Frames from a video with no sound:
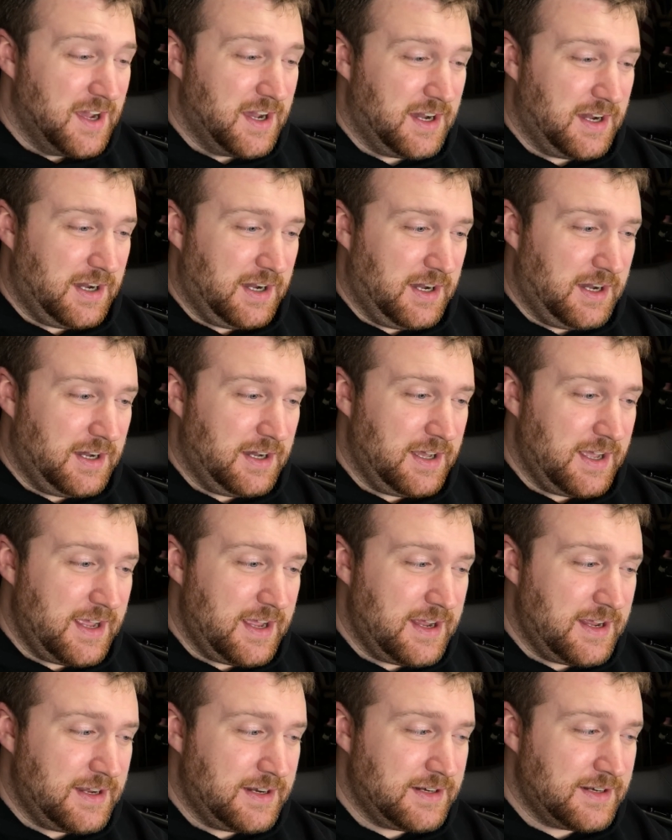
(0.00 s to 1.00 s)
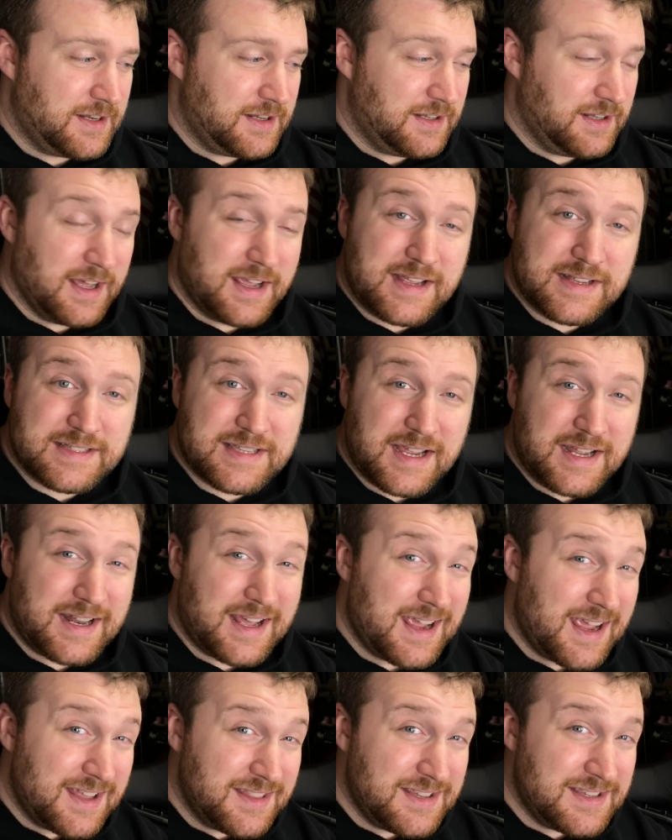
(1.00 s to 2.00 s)
And like I said,
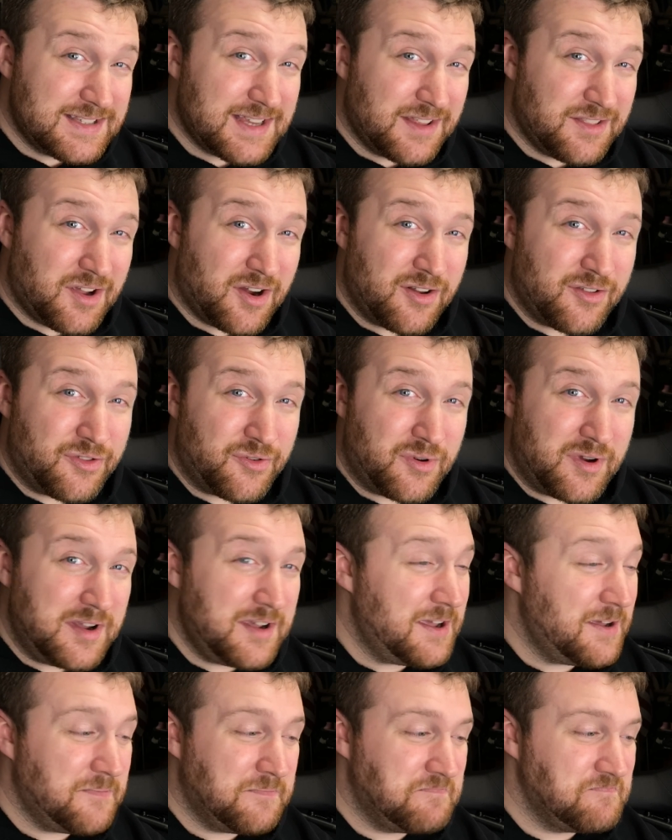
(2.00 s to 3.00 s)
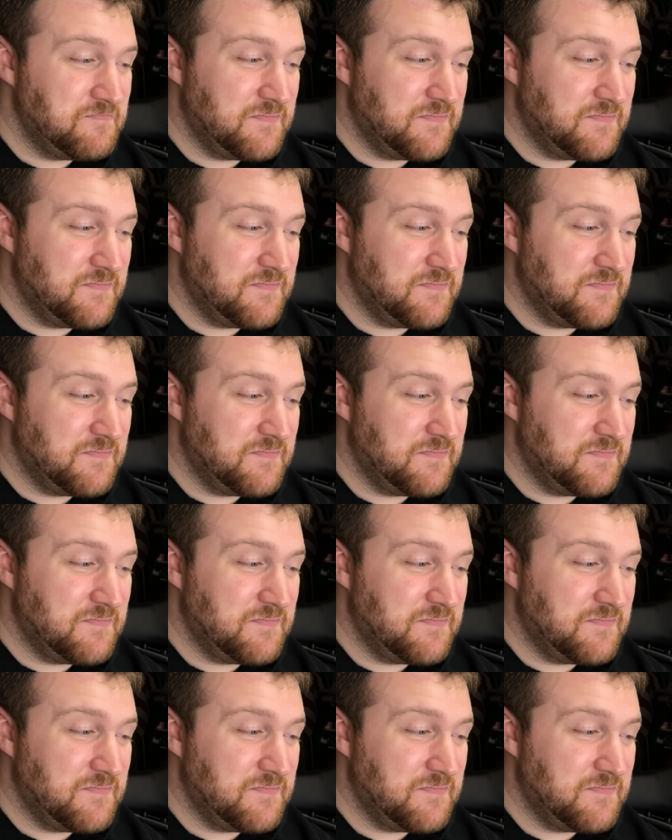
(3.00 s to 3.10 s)
I had these on the R3,